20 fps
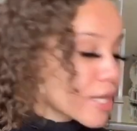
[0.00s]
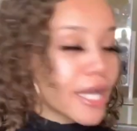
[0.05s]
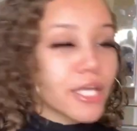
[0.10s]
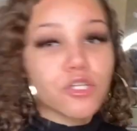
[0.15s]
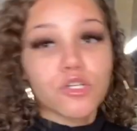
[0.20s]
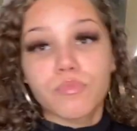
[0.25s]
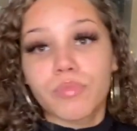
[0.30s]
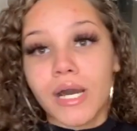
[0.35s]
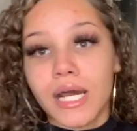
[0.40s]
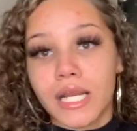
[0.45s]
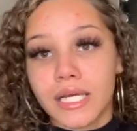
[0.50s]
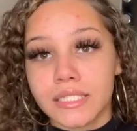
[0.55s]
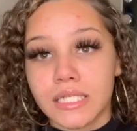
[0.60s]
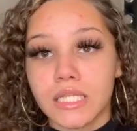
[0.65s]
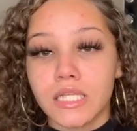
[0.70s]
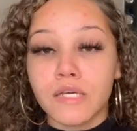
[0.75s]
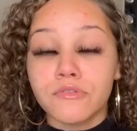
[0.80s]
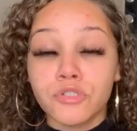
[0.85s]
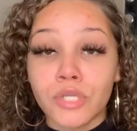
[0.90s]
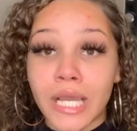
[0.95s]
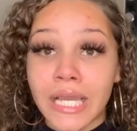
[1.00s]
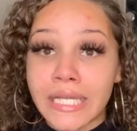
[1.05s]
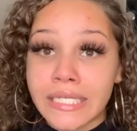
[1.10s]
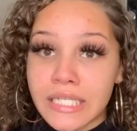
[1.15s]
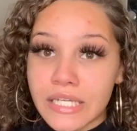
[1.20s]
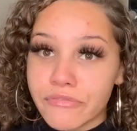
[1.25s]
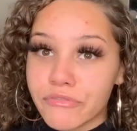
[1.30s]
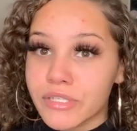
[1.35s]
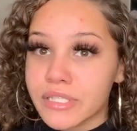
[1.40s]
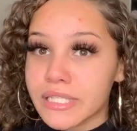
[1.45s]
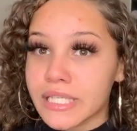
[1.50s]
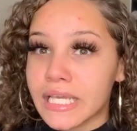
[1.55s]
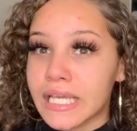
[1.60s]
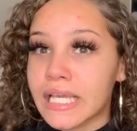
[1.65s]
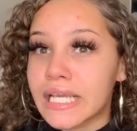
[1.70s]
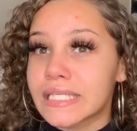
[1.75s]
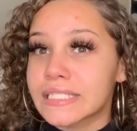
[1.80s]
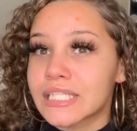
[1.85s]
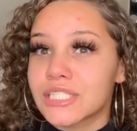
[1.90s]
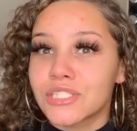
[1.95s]
trying new products. I love trying different
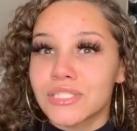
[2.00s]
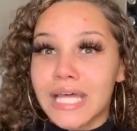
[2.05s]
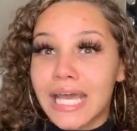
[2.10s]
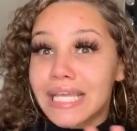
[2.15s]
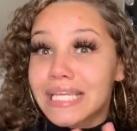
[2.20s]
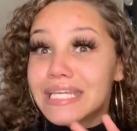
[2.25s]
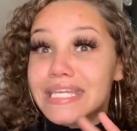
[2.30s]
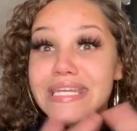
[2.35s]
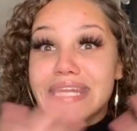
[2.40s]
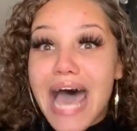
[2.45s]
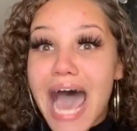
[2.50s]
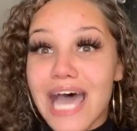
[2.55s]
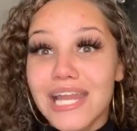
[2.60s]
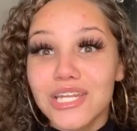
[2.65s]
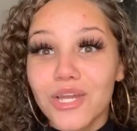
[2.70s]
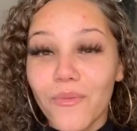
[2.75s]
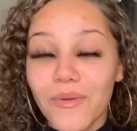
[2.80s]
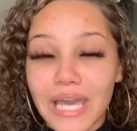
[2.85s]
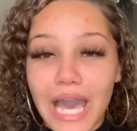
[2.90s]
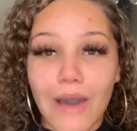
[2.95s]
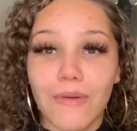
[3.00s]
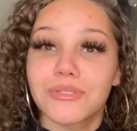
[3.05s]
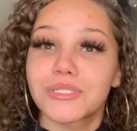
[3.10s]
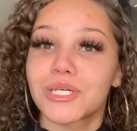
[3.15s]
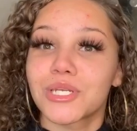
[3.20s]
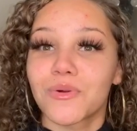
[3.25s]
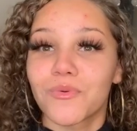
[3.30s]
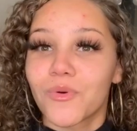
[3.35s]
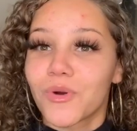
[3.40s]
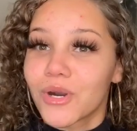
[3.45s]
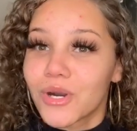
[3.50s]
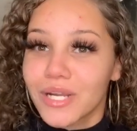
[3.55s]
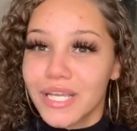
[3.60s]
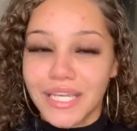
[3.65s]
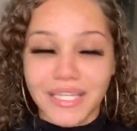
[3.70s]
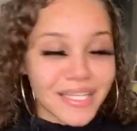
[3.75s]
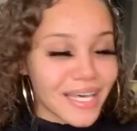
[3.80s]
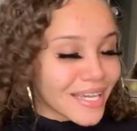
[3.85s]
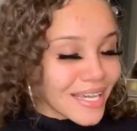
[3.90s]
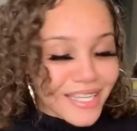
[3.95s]
things and like not knowing how it's gonna work.
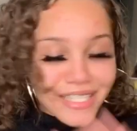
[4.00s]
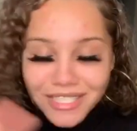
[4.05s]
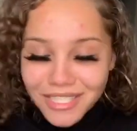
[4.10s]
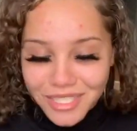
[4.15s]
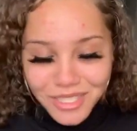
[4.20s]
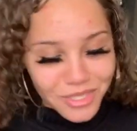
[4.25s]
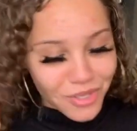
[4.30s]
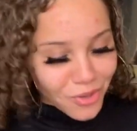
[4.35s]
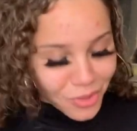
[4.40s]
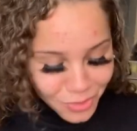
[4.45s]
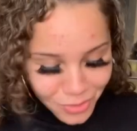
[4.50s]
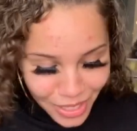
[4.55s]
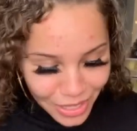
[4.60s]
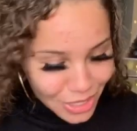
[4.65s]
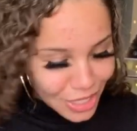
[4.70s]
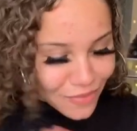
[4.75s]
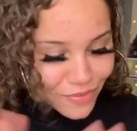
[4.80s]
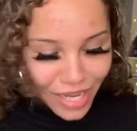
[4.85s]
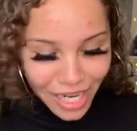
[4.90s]
And like, it's just so cool. I love